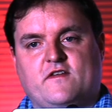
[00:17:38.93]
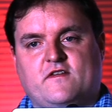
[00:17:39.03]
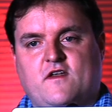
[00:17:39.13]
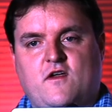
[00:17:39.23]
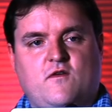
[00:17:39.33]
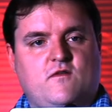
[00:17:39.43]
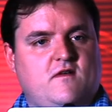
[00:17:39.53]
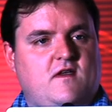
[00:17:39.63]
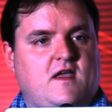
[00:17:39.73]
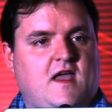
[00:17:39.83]
So
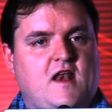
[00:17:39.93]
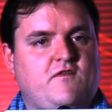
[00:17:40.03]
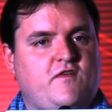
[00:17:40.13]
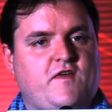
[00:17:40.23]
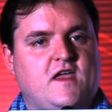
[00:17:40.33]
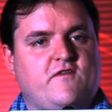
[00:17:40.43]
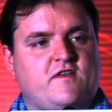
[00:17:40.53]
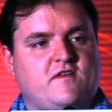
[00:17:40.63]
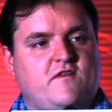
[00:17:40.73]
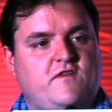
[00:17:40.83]
again, if you think of a
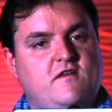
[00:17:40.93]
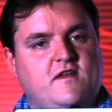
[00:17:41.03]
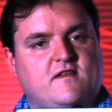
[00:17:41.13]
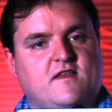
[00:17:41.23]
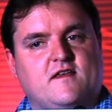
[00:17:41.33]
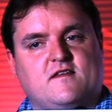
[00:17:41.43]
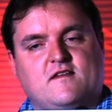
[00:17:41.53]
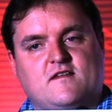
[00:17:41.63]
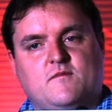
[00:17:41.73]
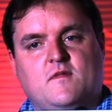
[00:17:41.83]
sort of Unix-like
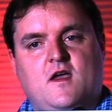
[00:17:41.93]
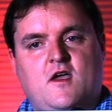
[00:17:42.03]
system,